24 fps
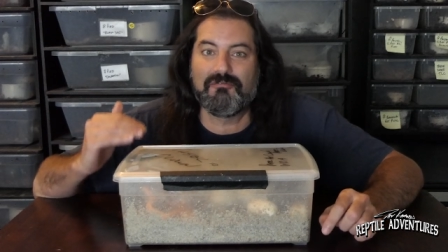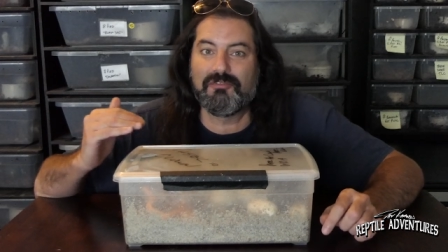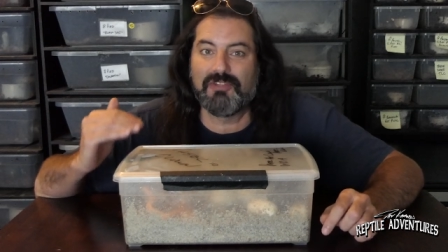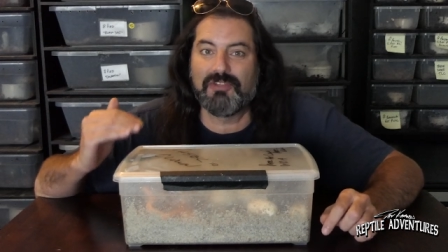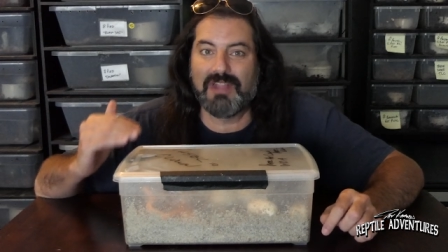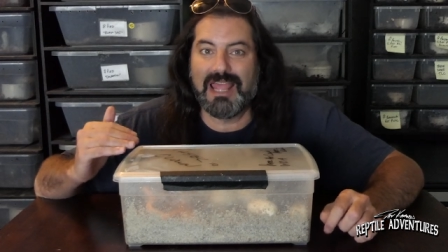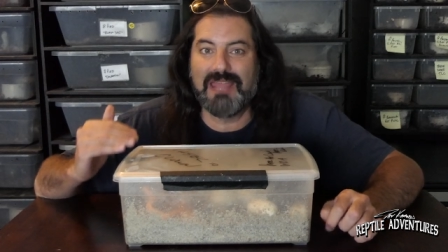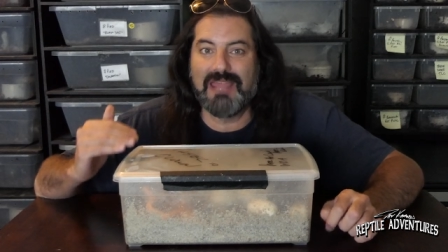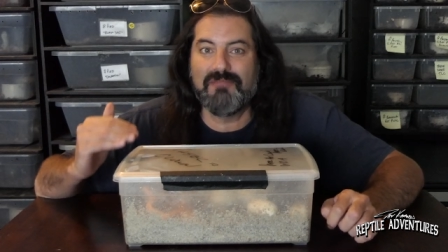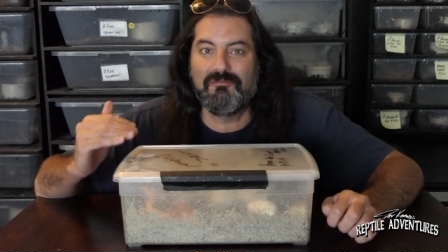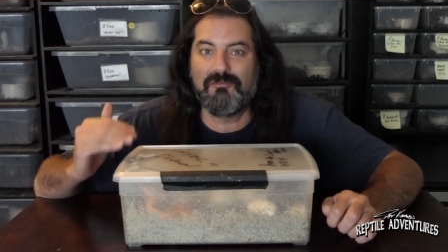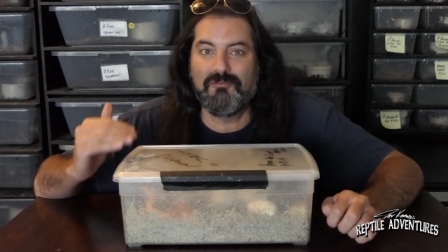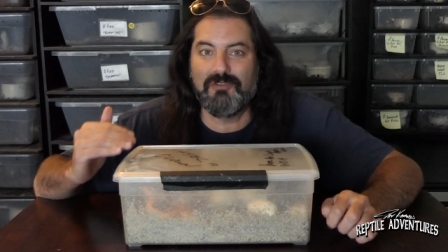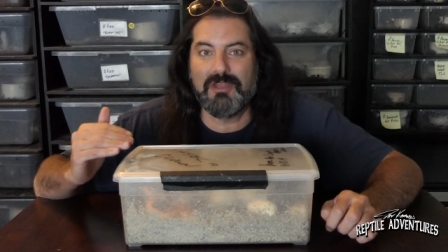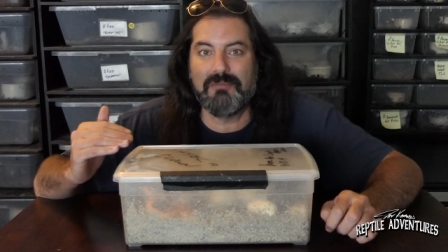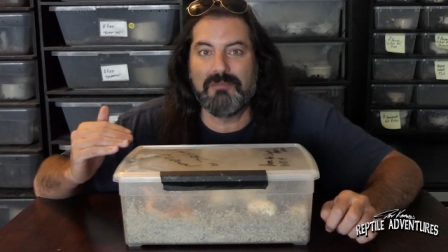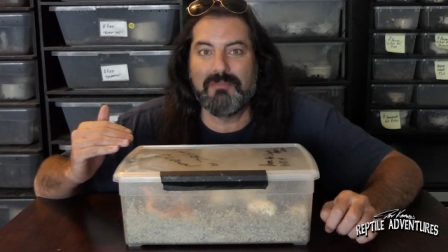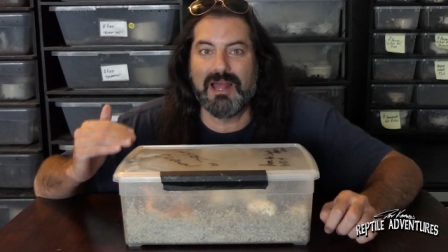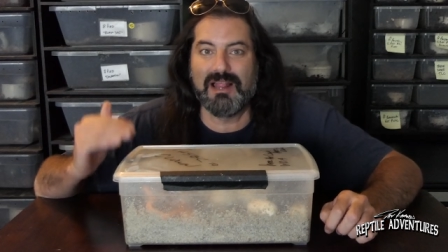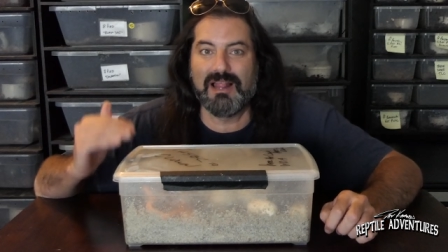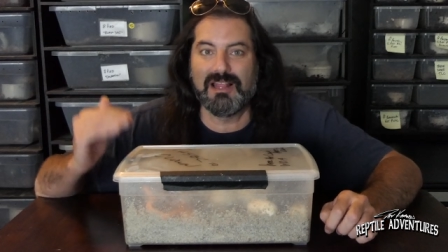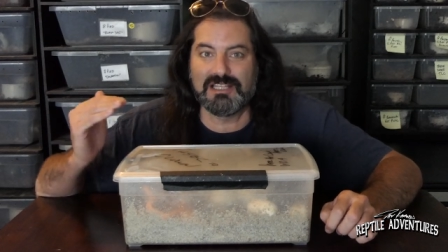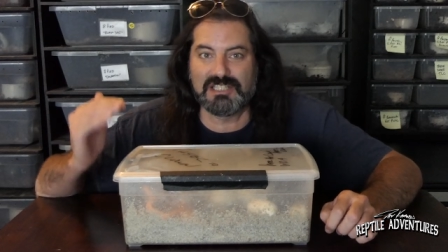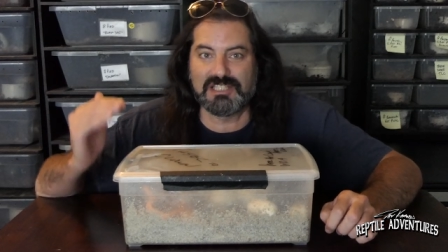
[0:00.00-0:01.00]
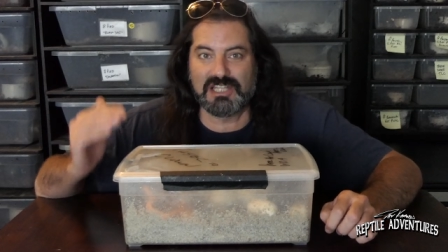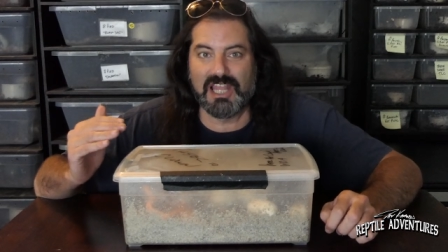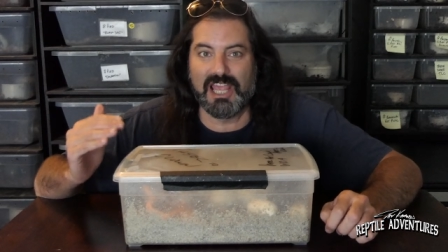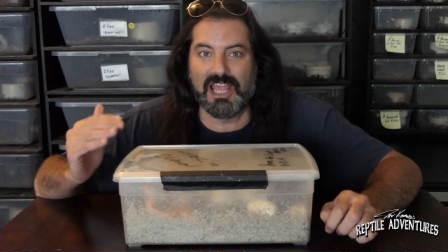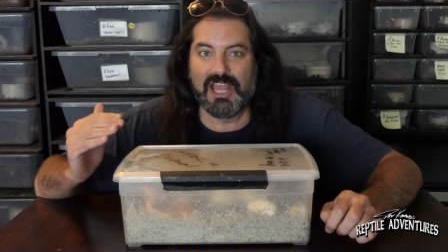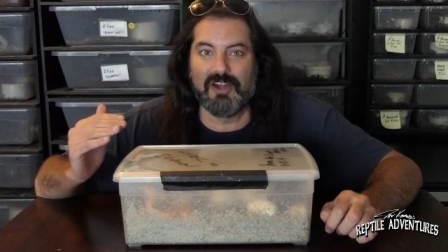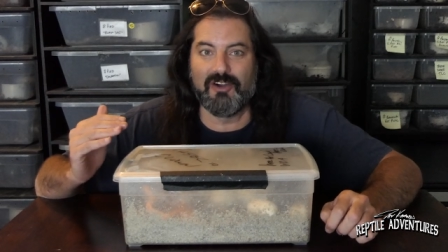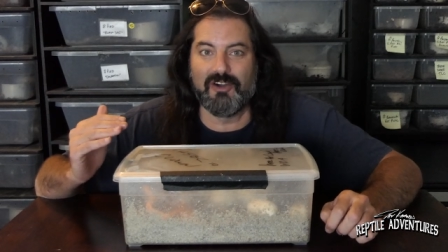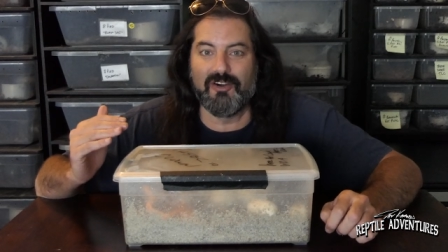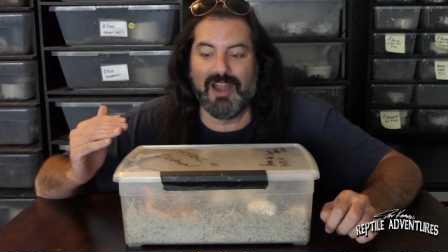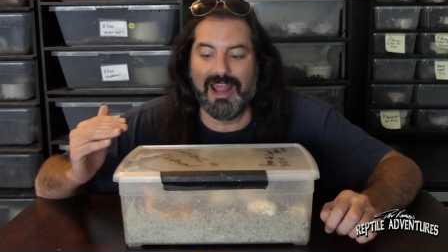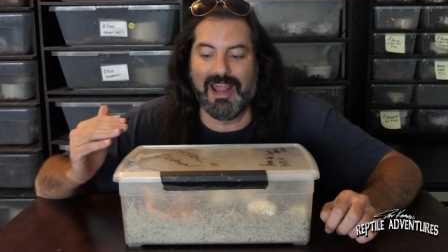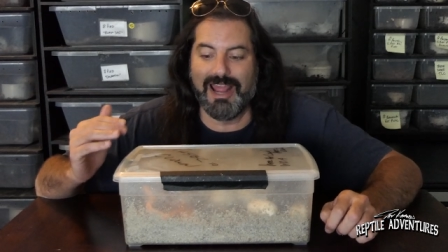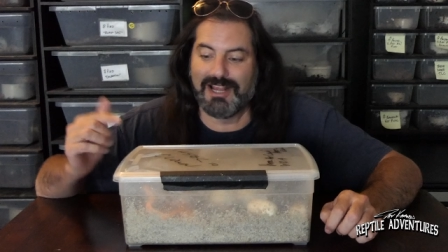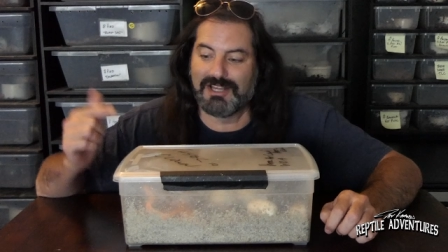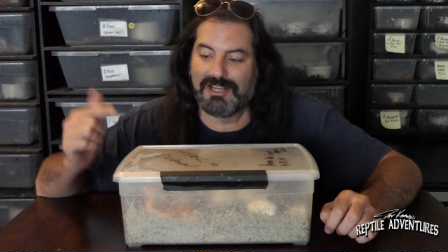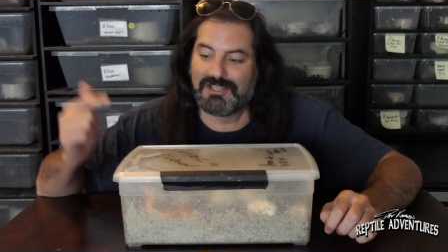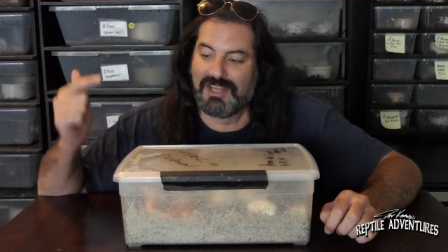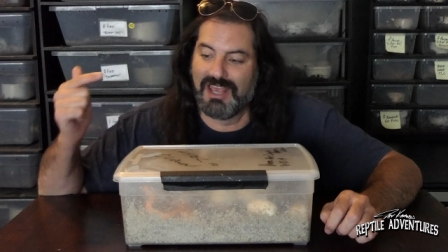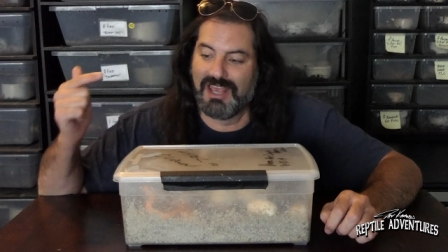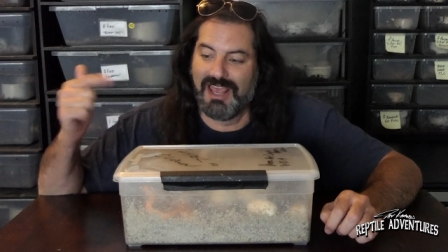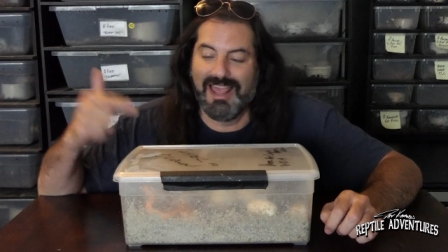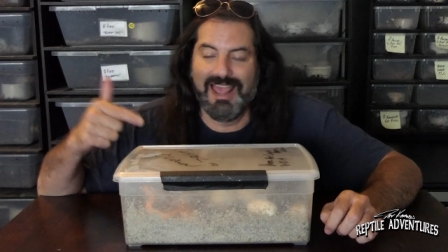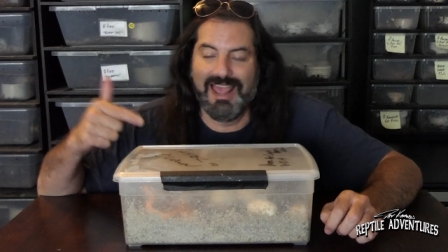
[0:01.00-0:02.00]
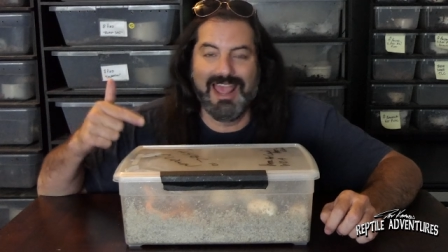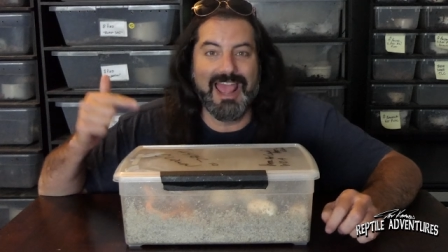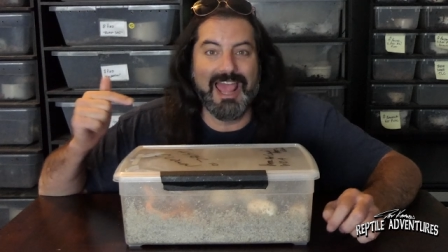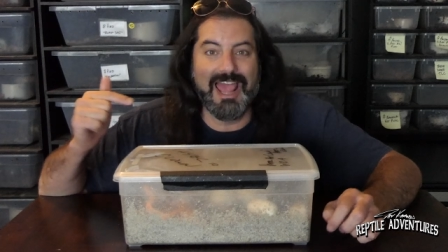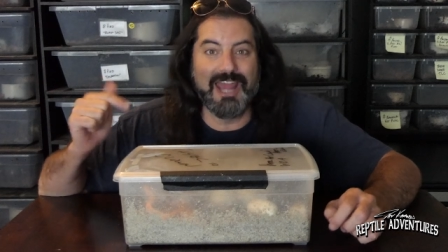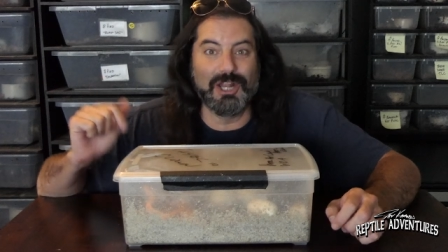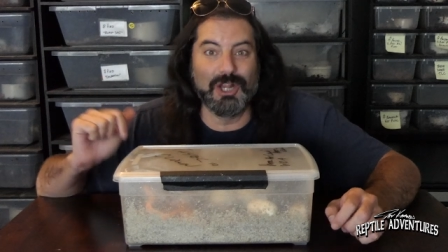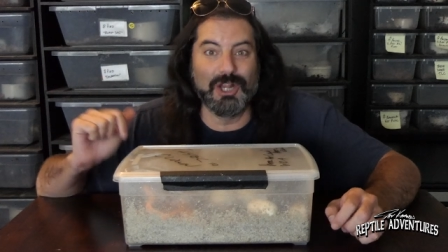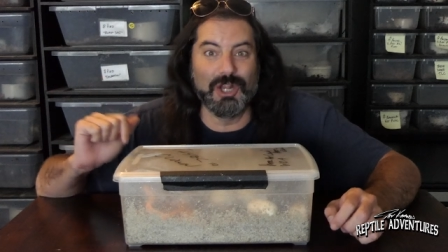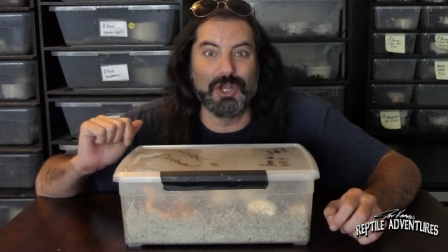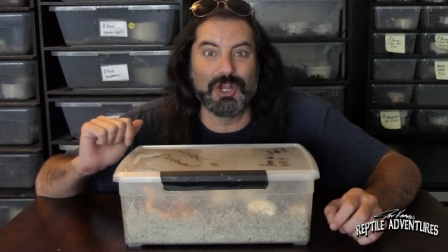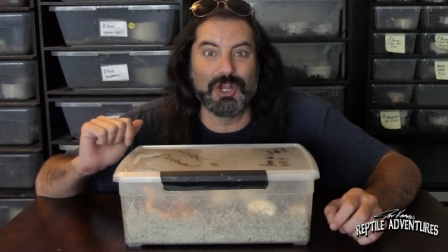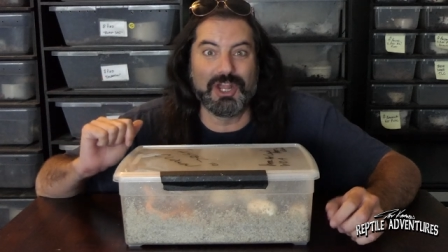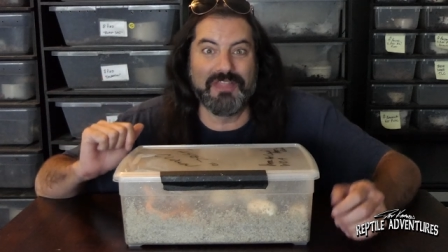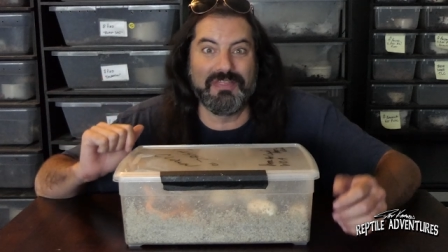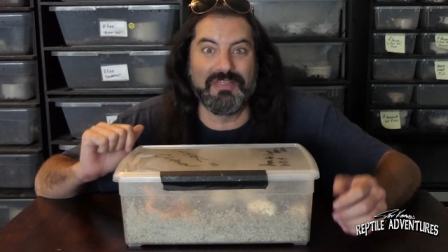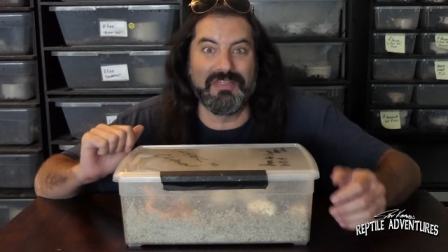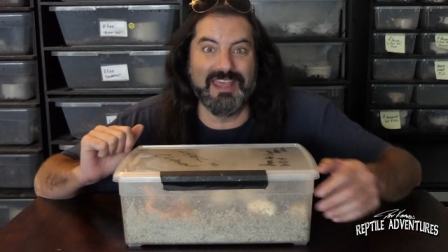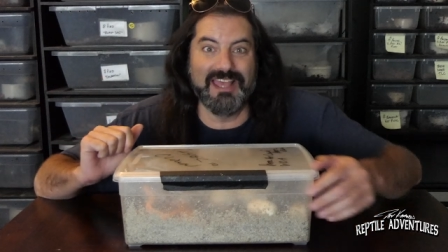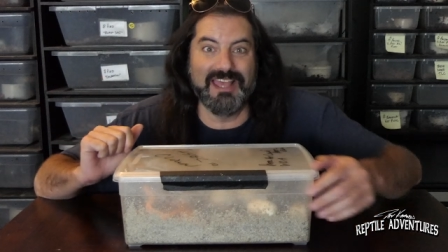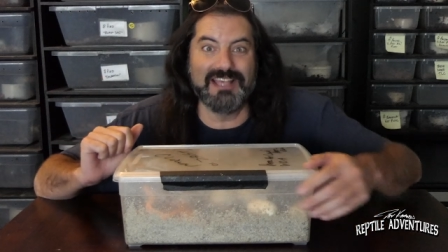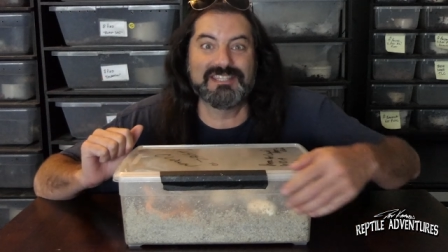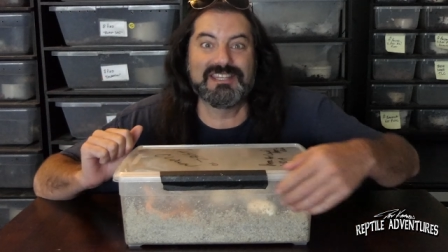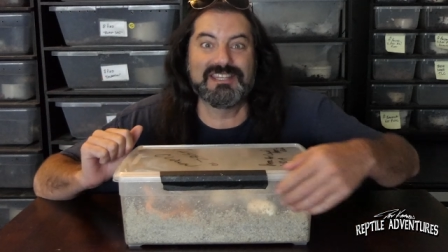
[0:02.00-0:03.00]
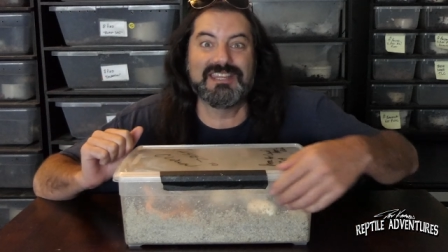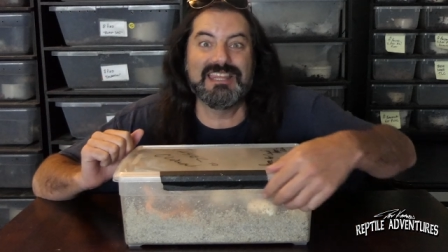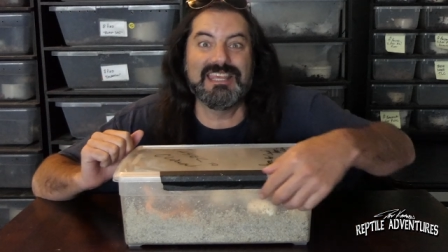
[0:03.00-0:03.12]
flame female has laid her eggs and look at this.